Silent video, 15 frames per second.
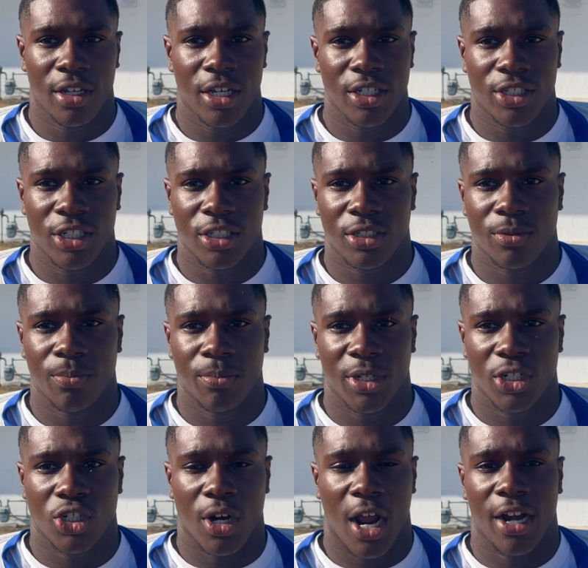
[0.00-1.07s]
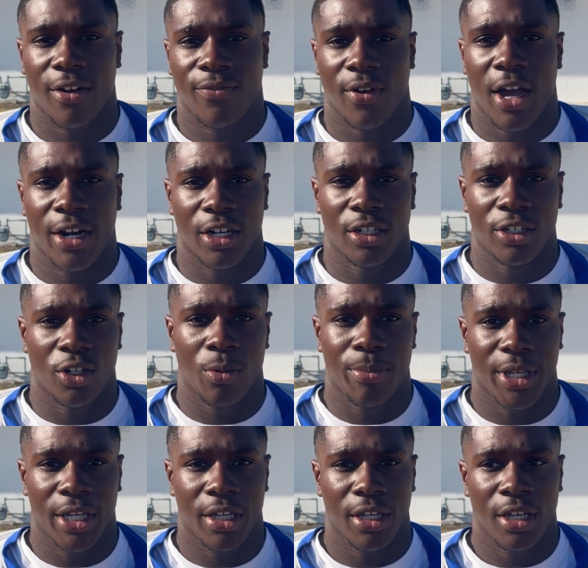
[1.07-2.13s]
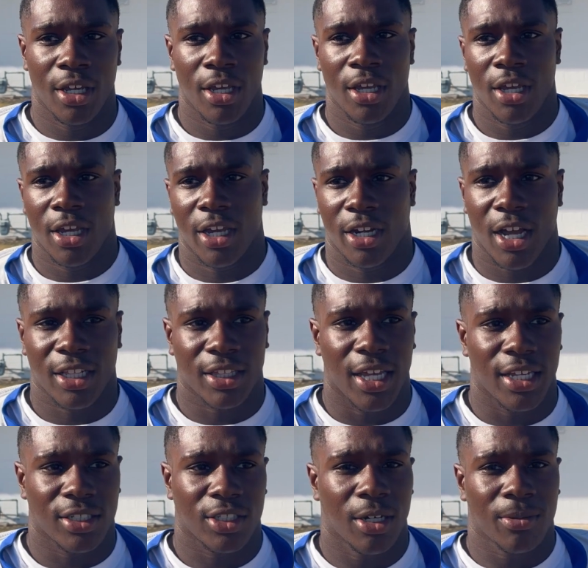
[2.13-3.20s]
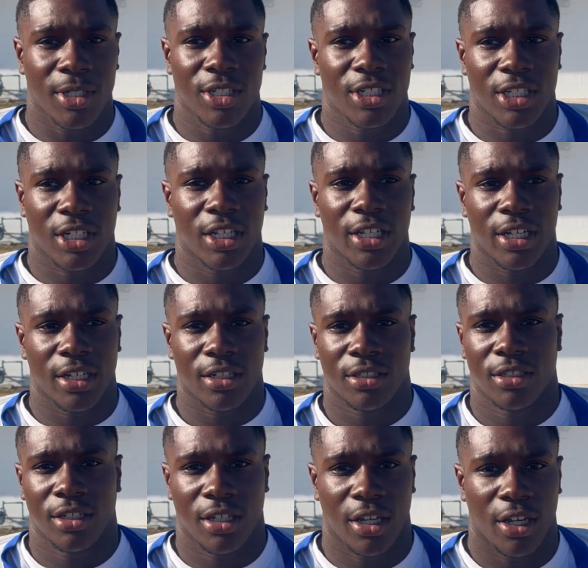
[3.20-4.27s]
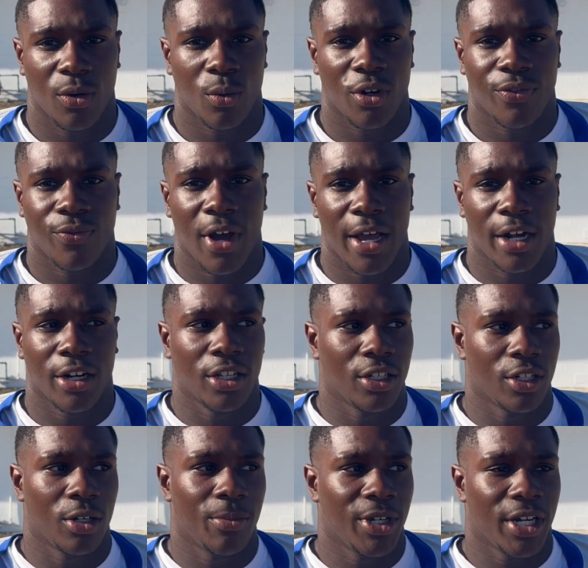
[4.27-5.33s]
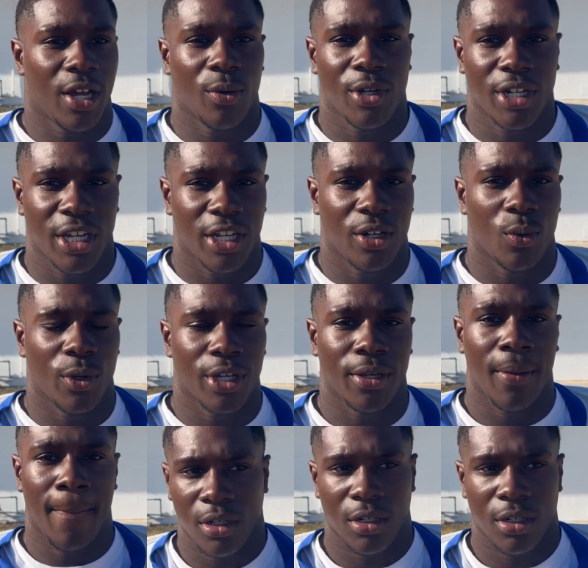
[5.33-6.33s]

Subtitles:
It's just been trying to find a little bit, and I think something just clicked, and we're finding the little bit that we need to win.